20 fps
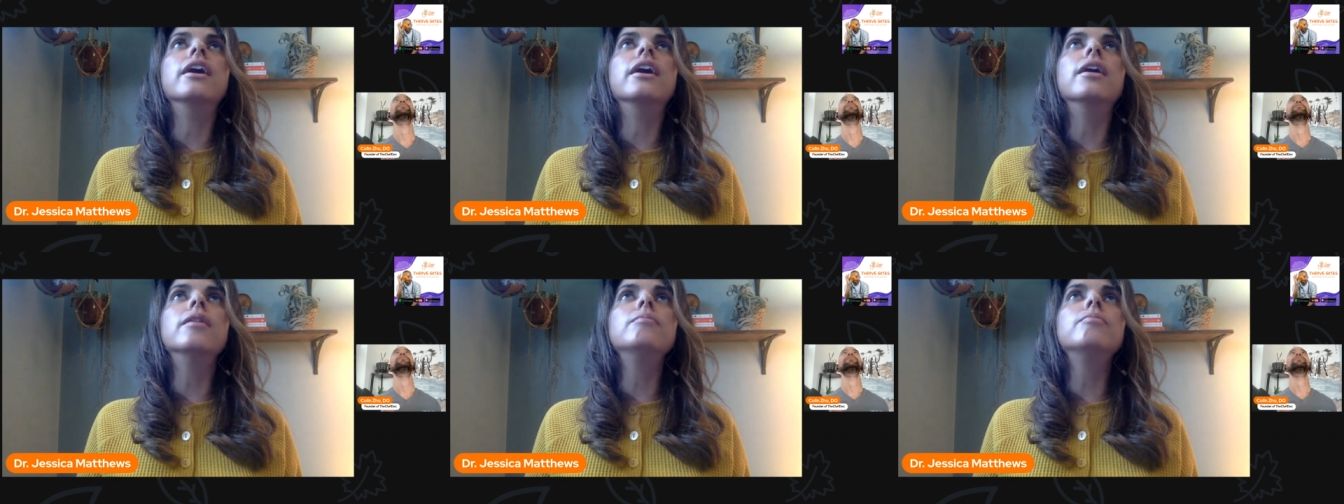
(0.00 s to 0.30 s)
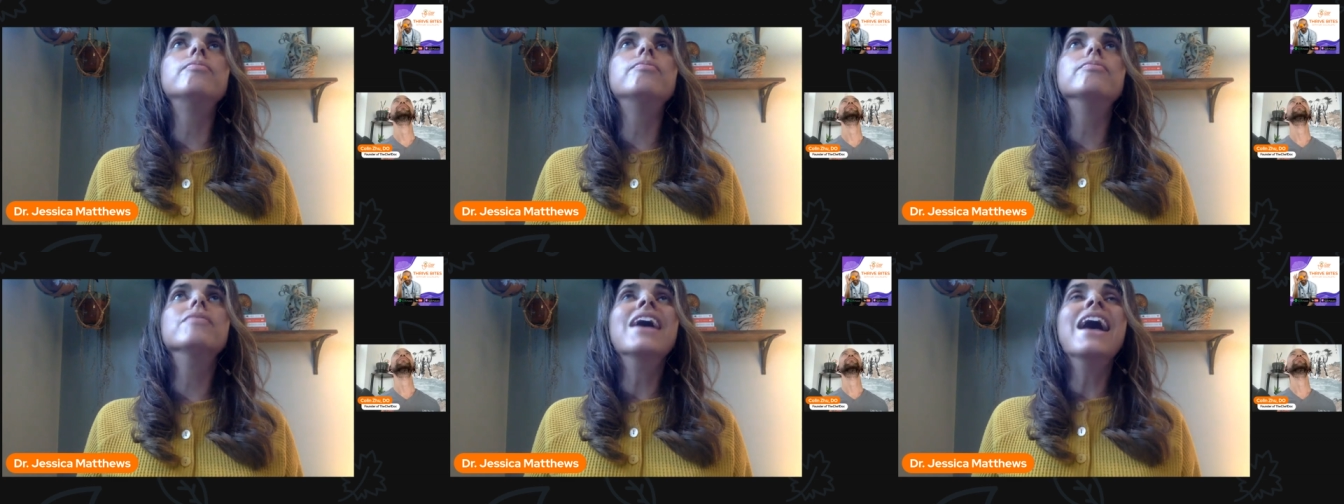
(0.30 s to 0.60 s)
up.
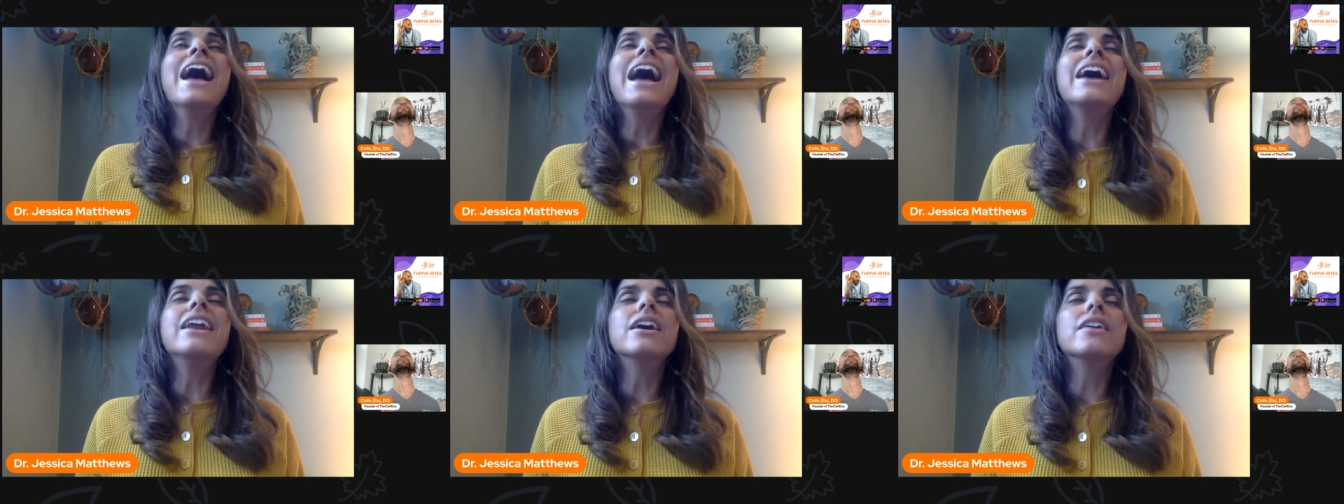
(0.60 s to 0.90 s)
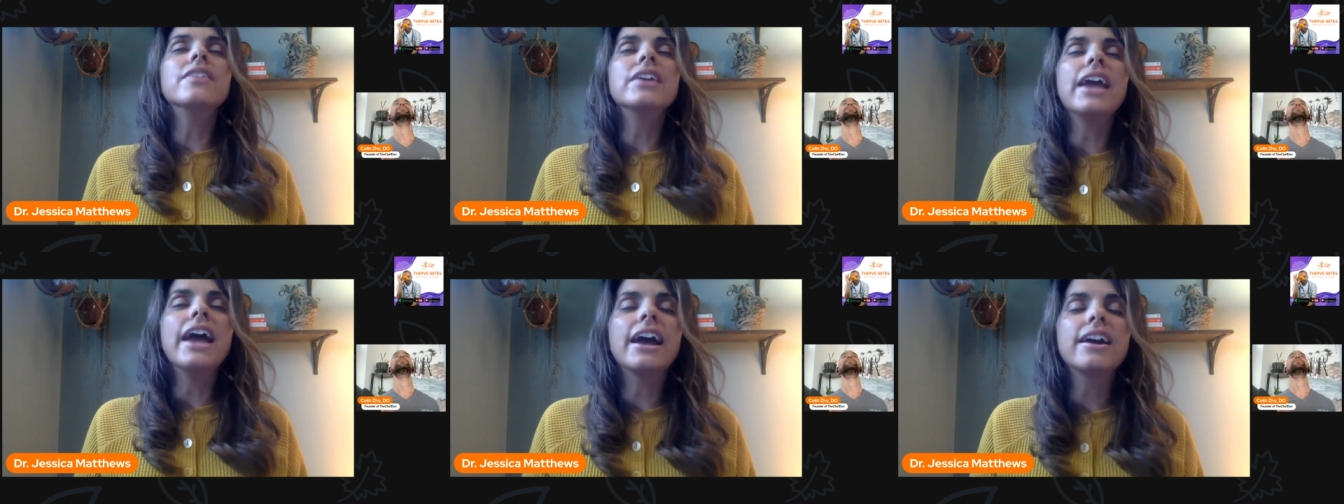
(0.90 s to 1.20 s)
And on
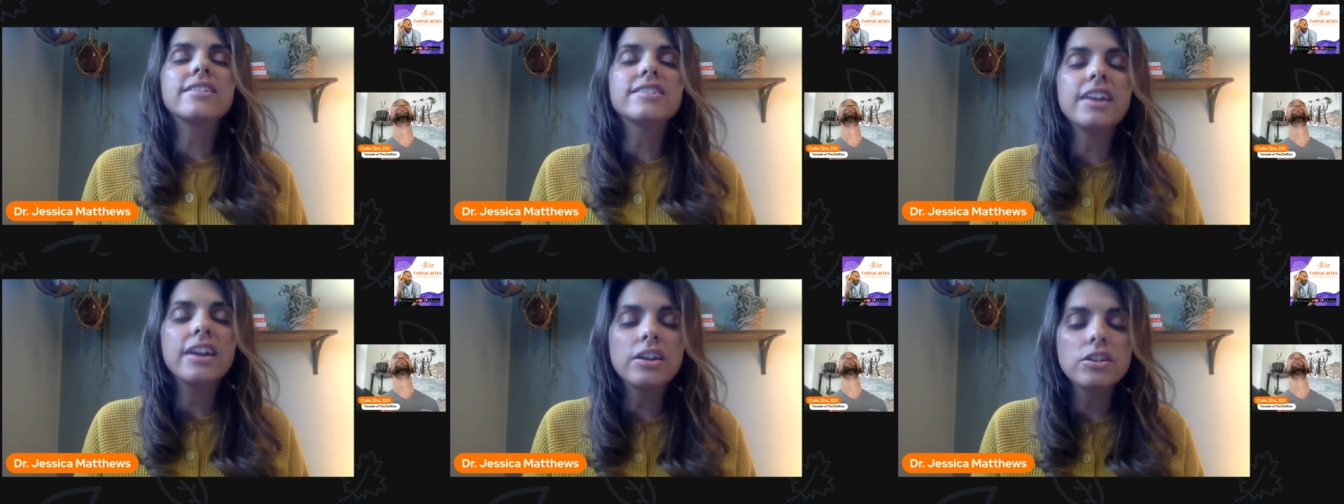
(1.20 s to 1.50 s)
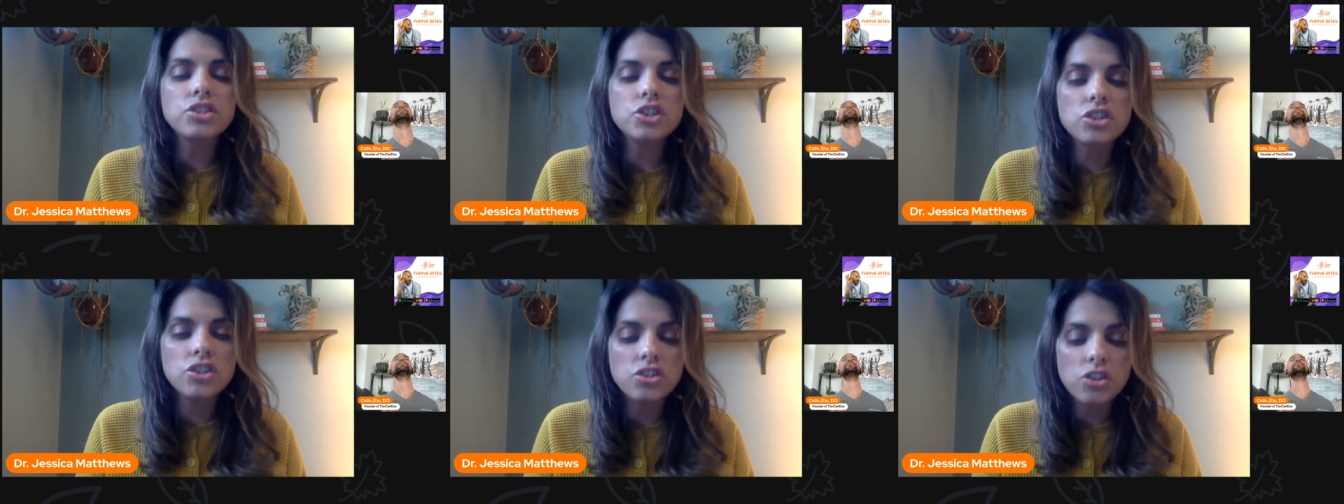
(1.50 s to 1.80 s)
the exhale,
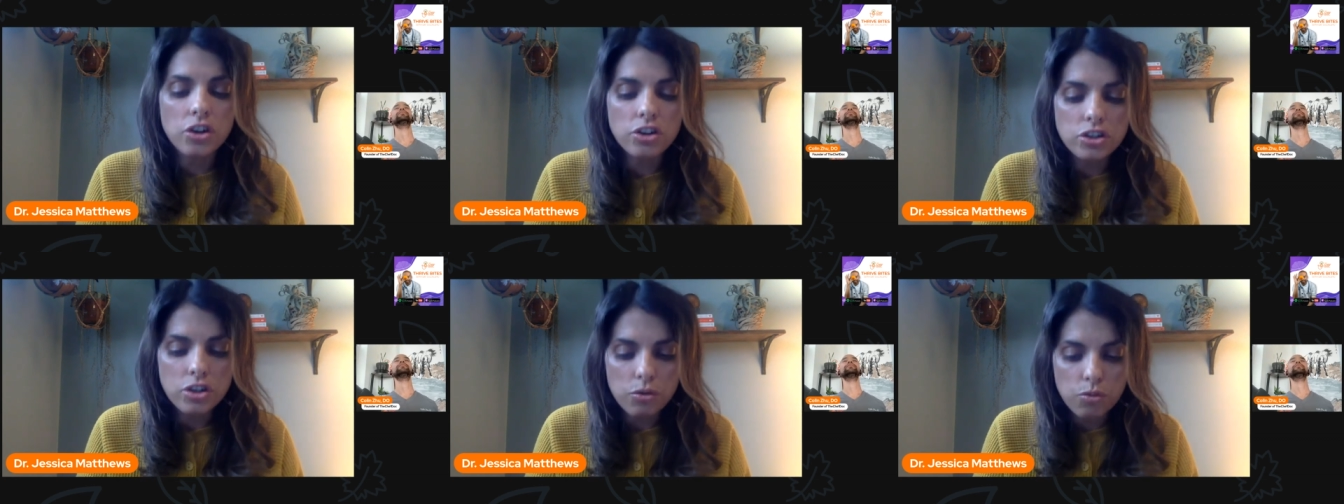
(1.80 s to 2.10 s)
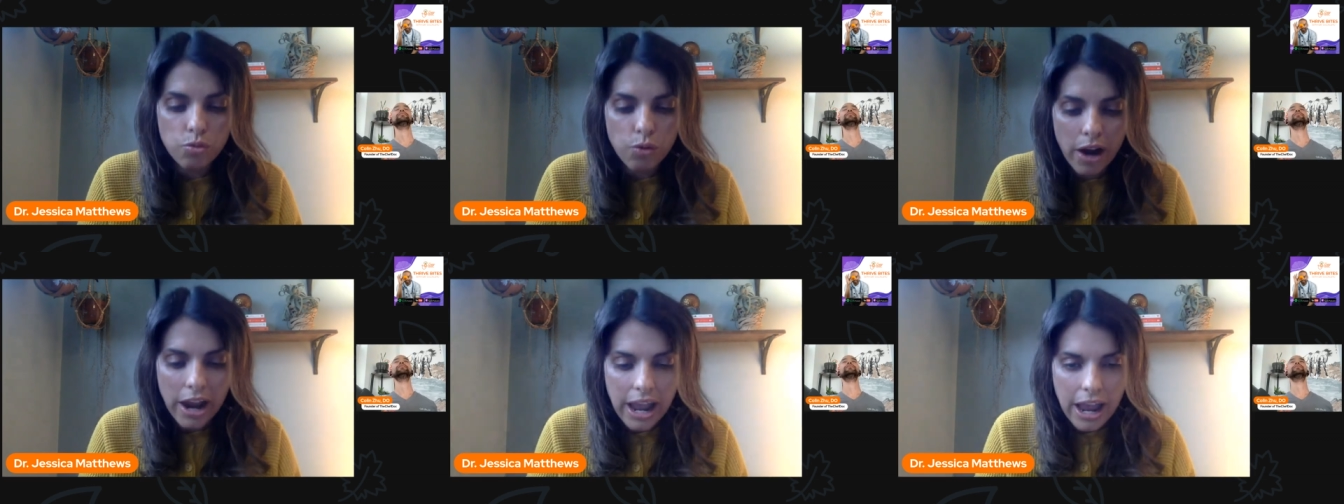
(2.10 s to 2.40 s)
just start to
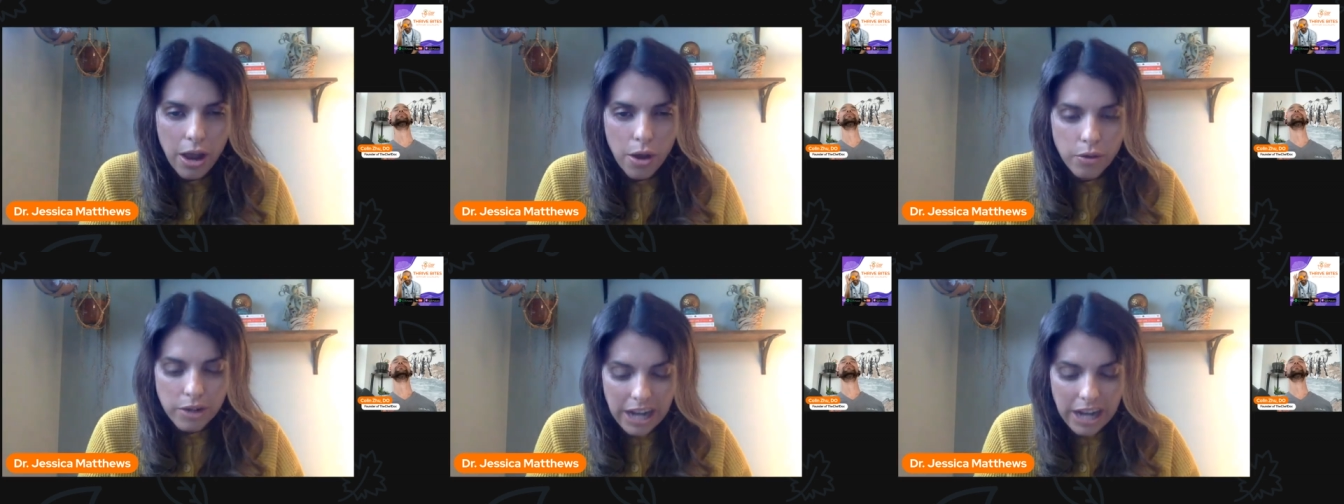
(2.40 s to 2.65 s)
round,